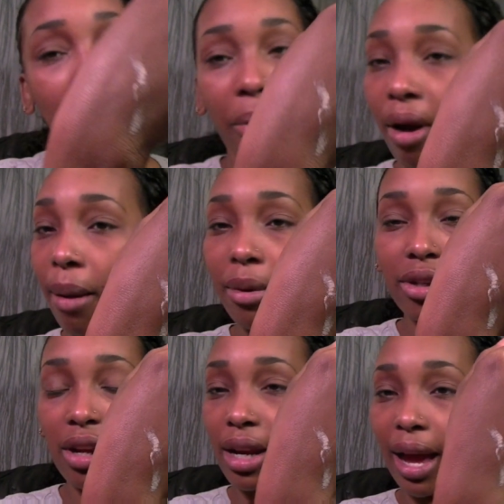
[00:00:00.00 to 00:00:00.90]

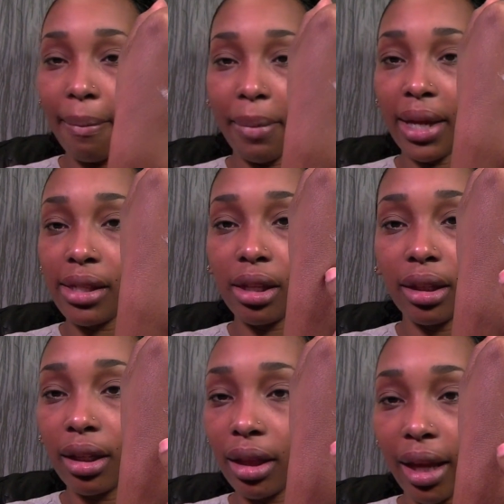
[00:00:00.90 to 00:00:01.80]
Primers are not meant to
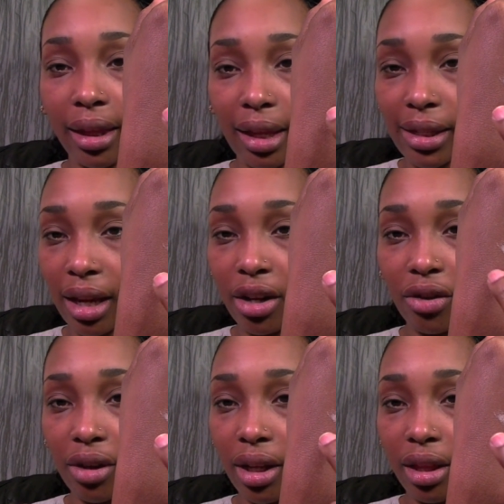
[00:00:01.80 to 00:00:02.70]
look like this
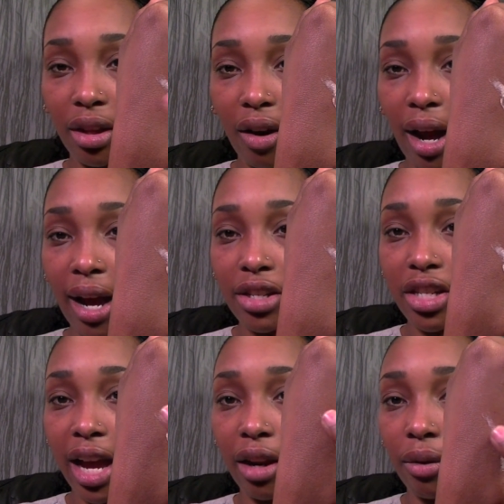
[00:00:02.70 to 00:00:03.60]
underneath your
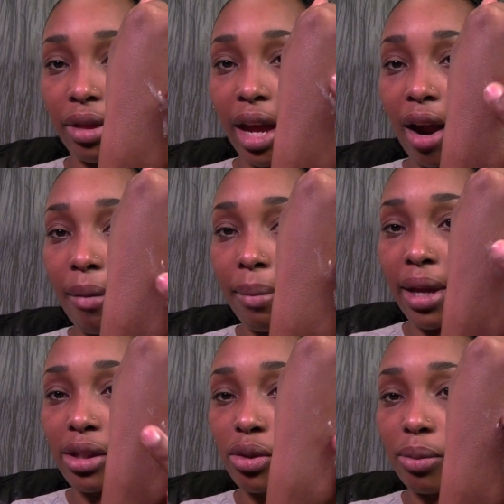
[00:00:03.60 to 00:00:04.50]
eyeshadow. They are
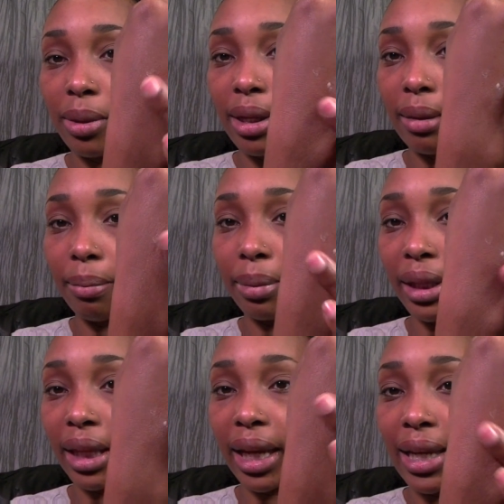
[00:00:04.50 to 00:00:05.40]
meant to be
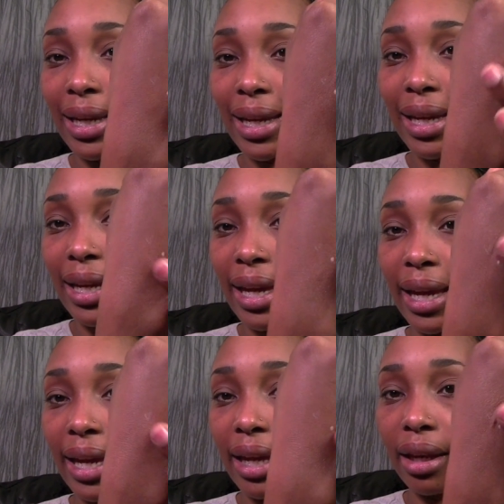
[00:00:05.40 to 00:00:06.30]
blended
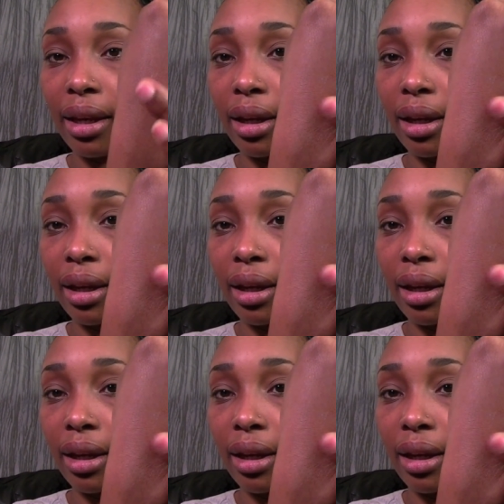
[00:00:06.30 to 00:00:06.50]
in.